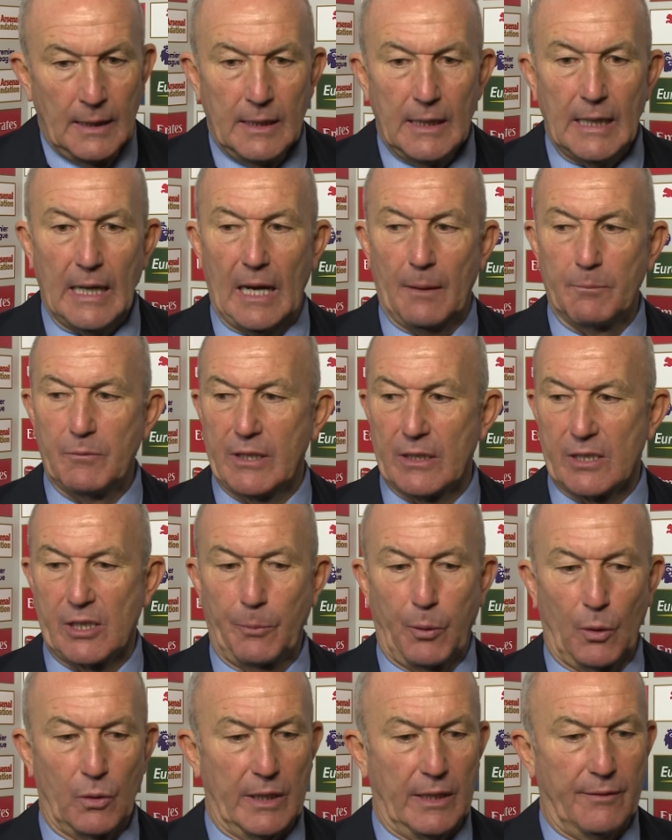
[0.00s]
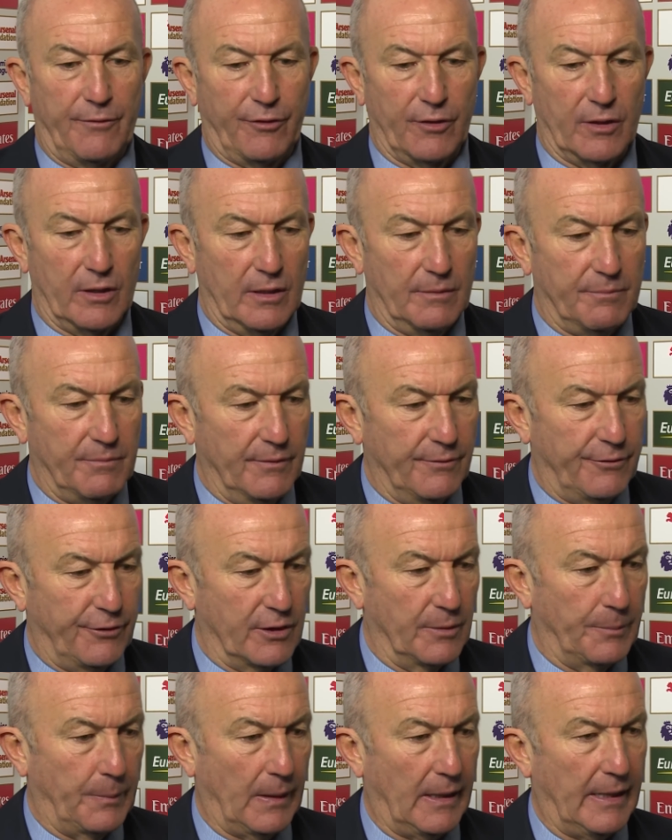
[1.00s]
Yeah, I'm disappointed for
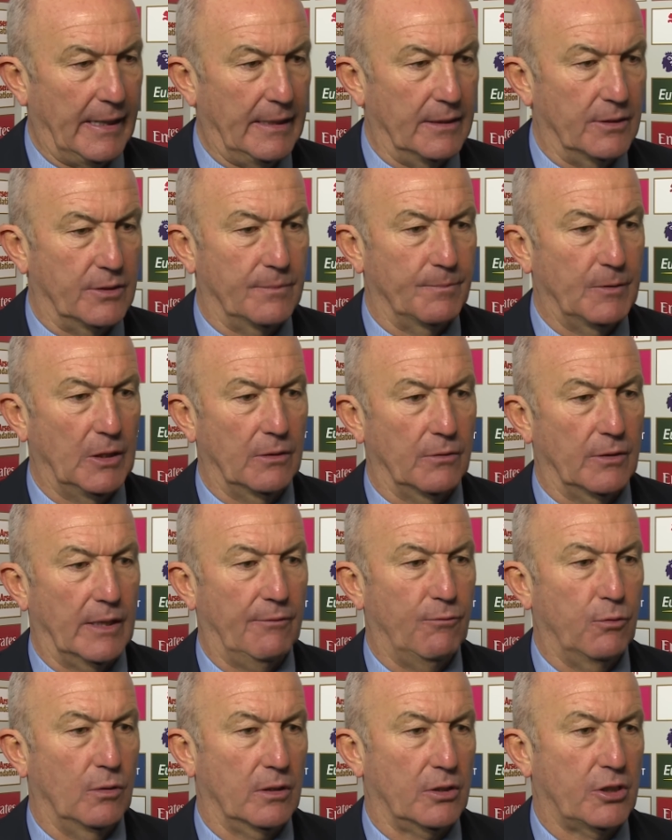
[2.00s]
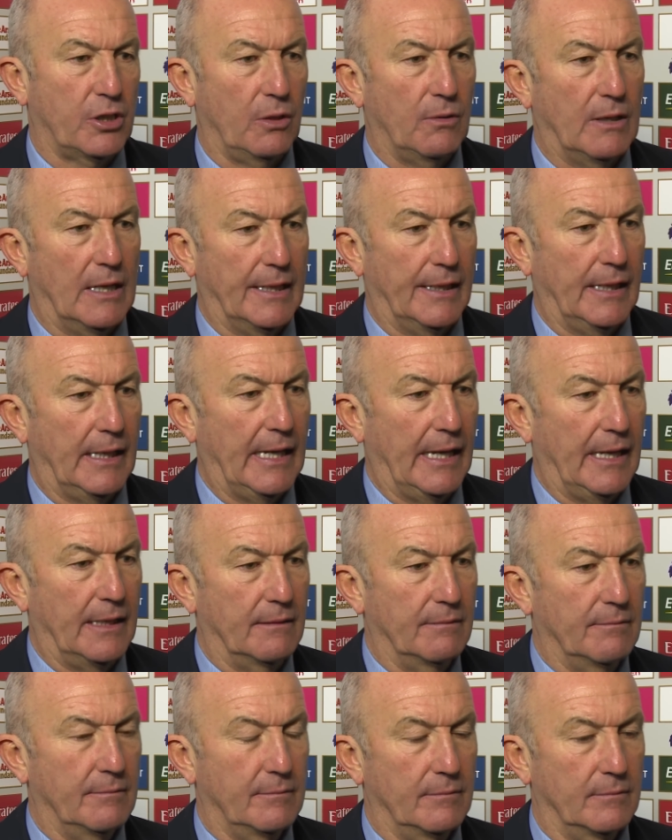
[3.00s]
for the players. You know, they've worked so hard
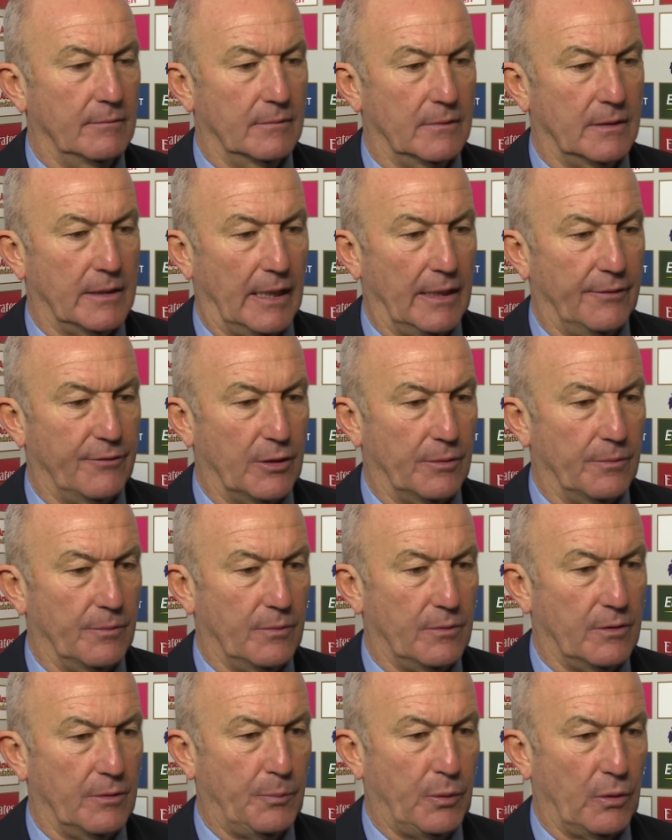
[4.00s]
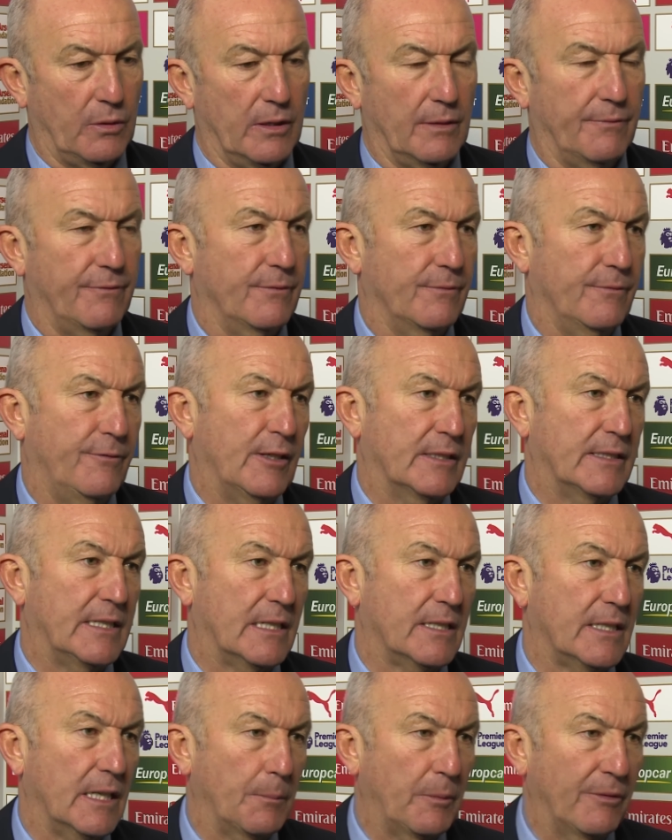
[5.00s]
again, Dave, to, to put in a
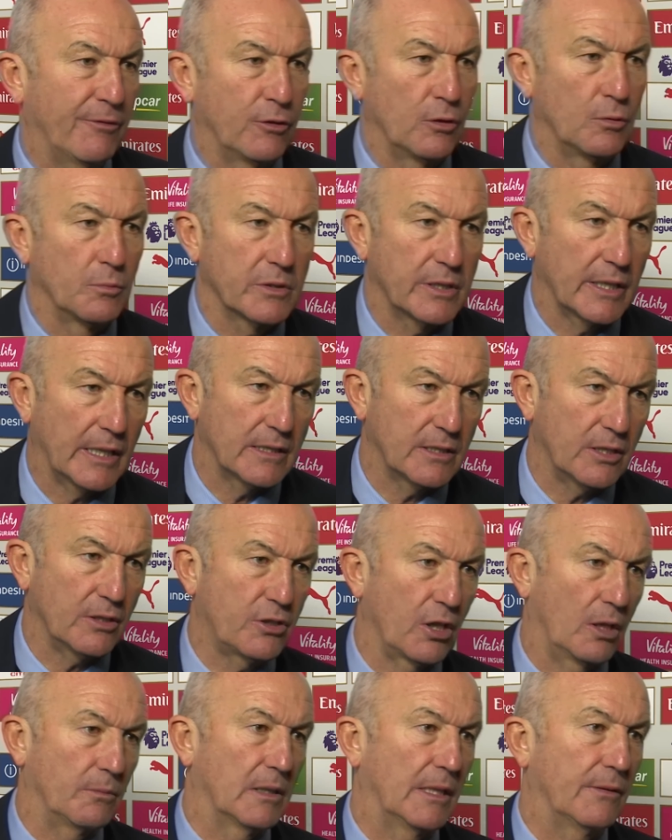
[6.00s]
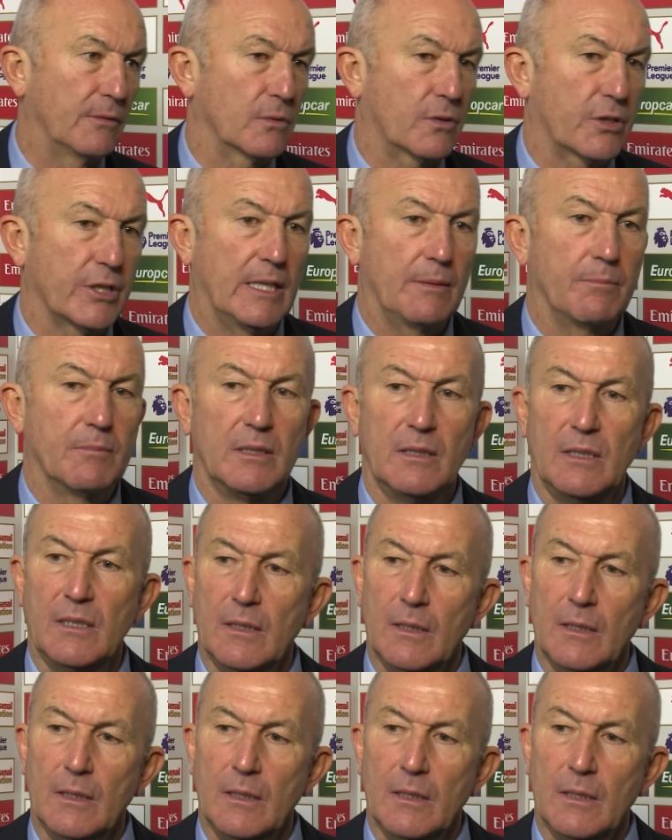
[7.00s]
fantastic performance against a top-level team.